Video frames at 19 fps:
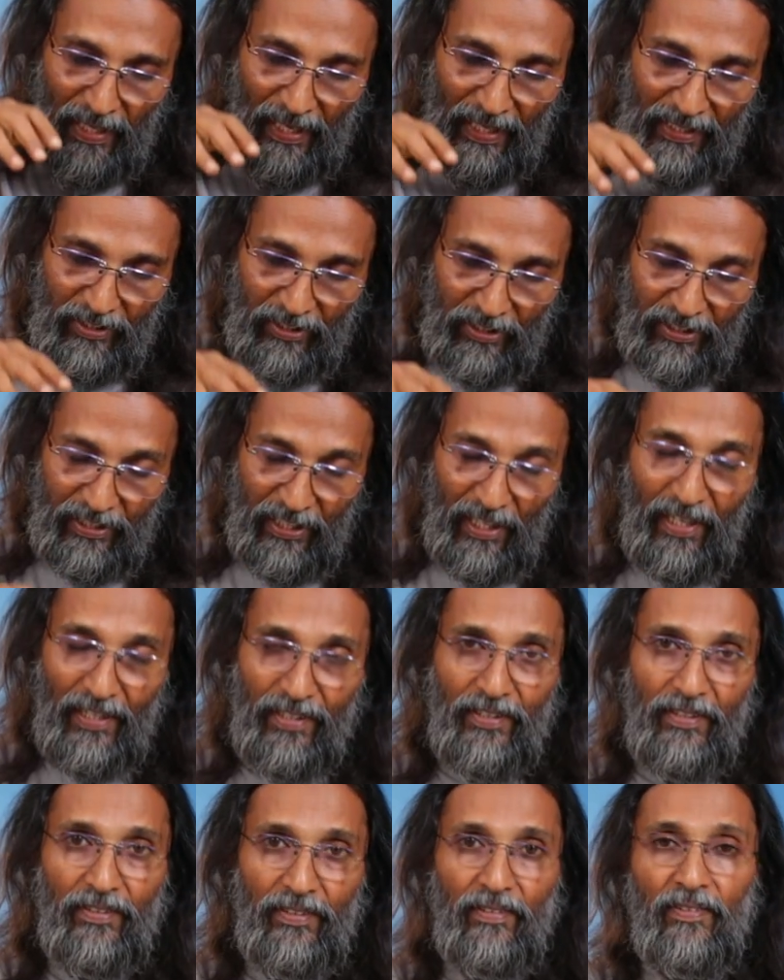and
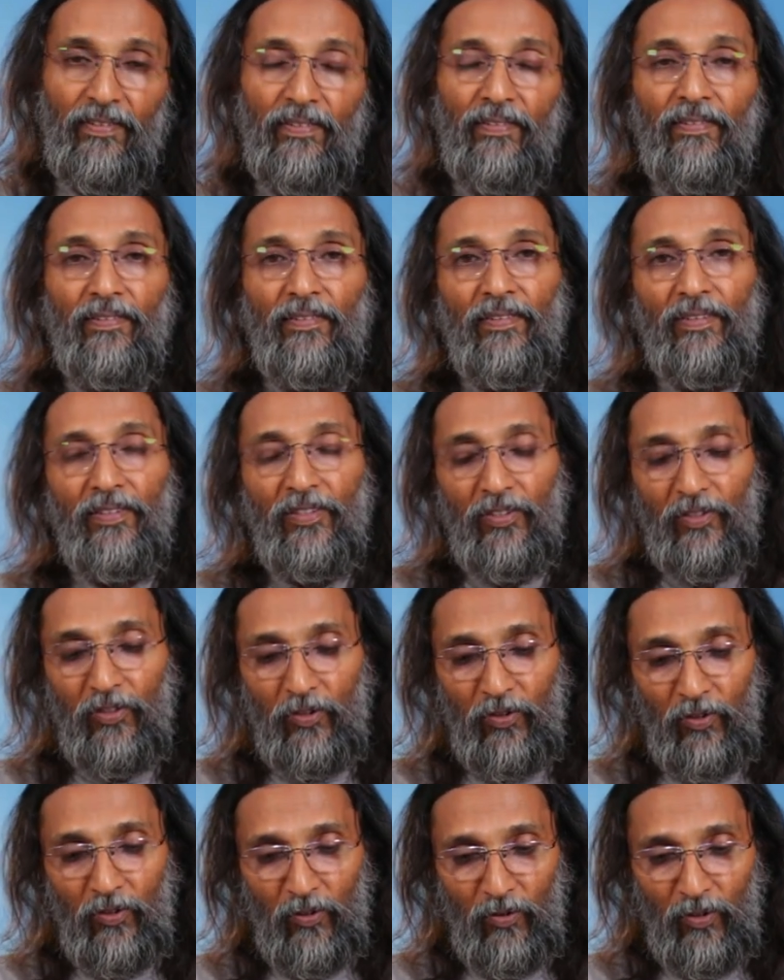return
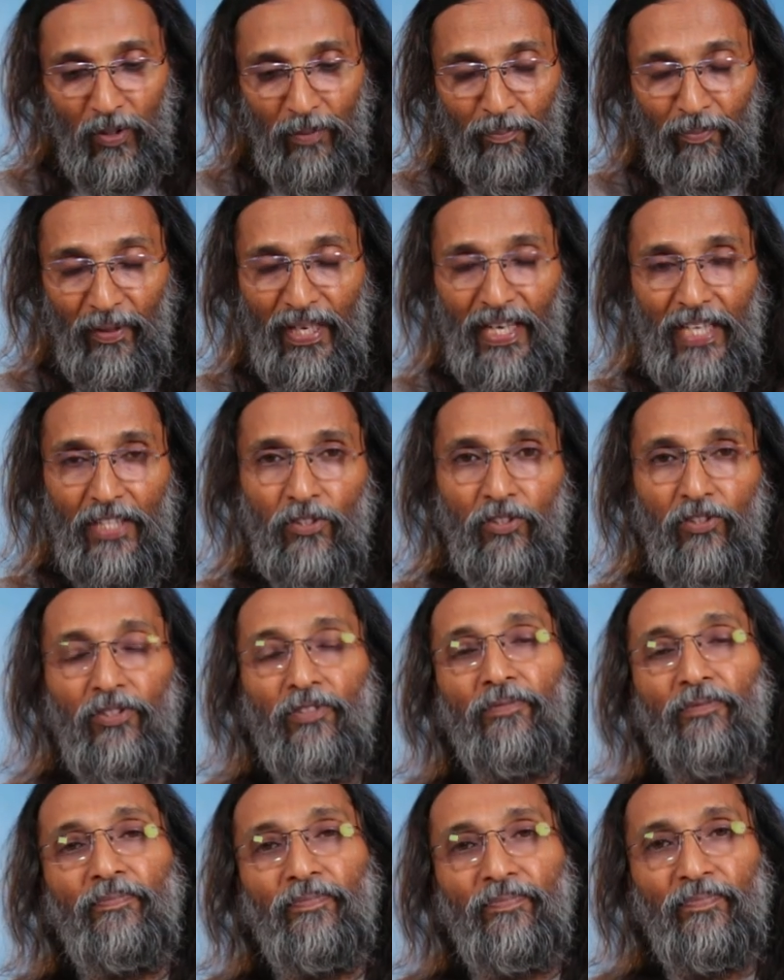to
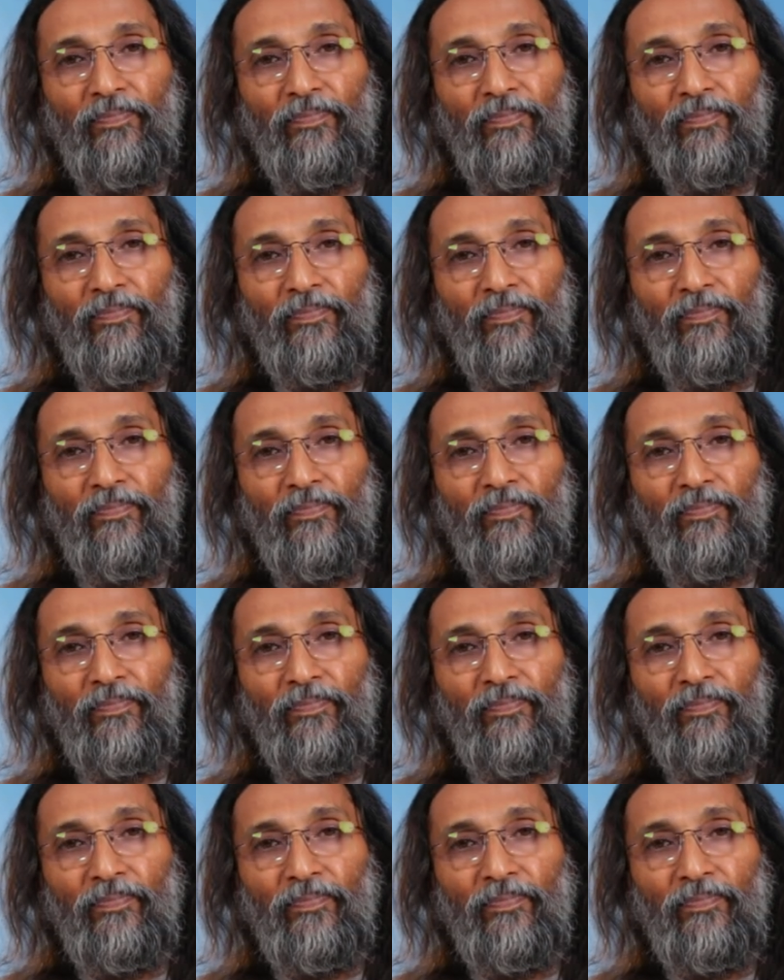embrace